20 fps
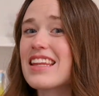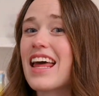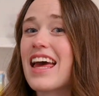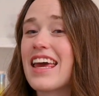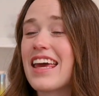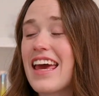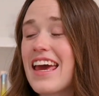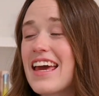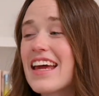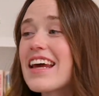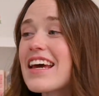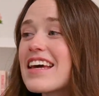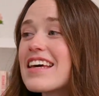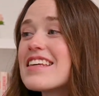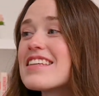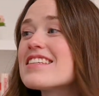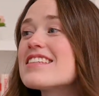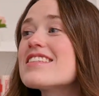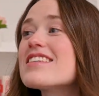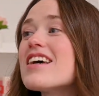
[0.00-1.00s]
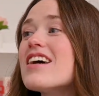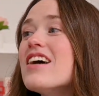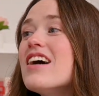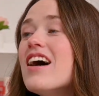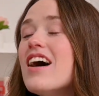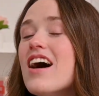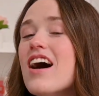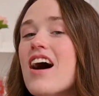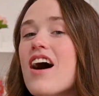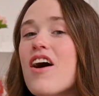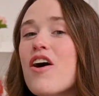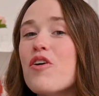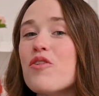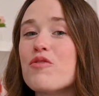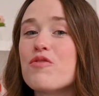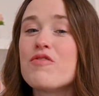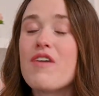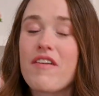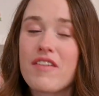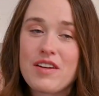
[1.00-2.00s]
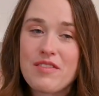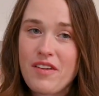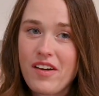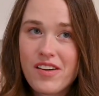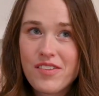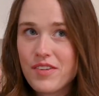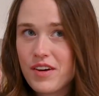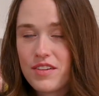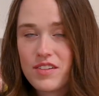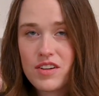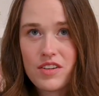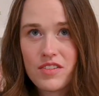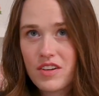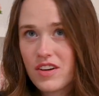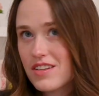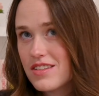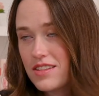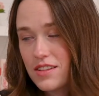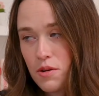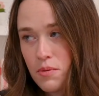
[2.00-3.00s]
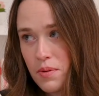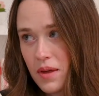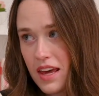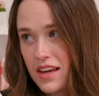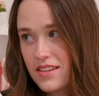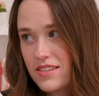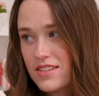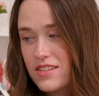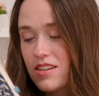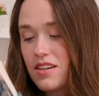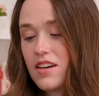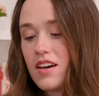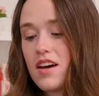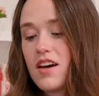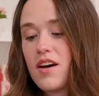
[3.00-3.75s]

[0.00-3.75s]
Like it is very slow paced.